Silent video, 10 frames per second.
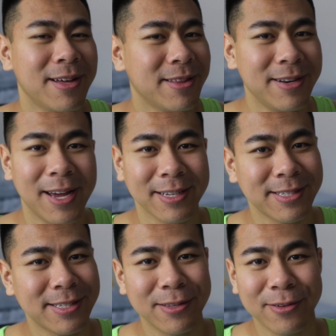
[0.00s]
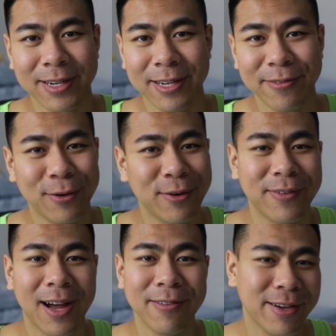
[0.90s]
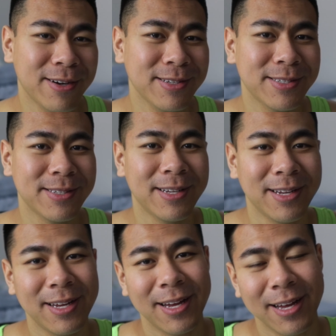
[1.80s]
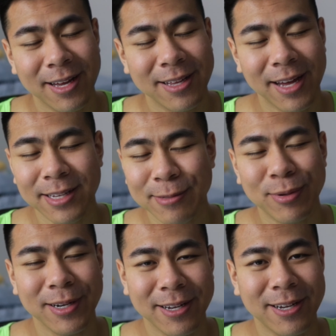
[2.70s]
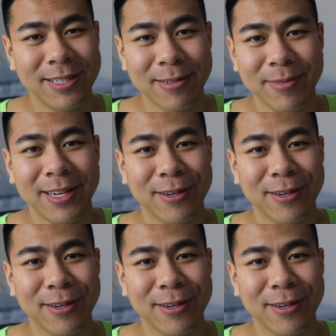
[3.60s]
the next 3, 4, 5 years, that's pretty good to me